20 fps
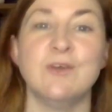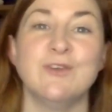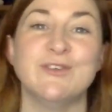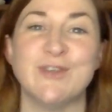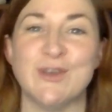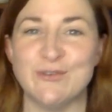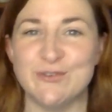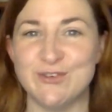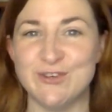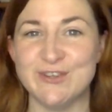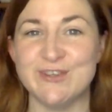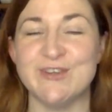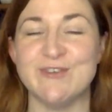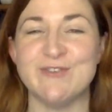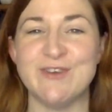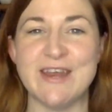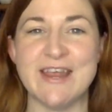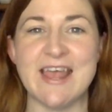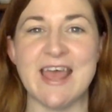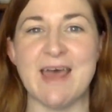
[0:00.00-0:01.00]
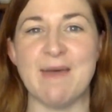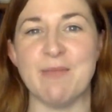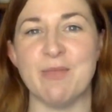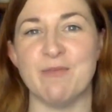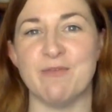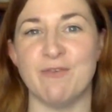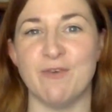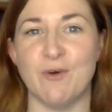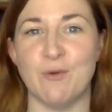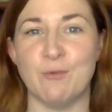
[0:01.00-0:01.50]
So just to recap
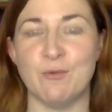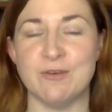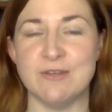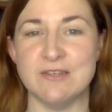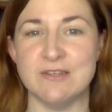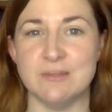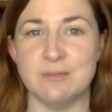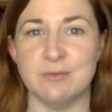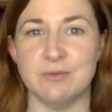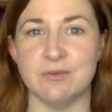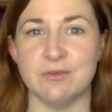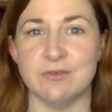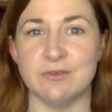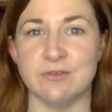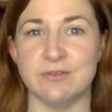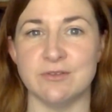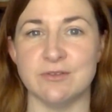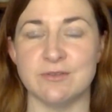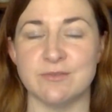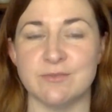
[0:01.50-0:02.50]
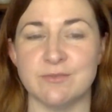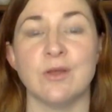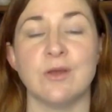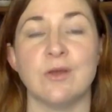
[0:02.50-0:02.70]
the 4 principles.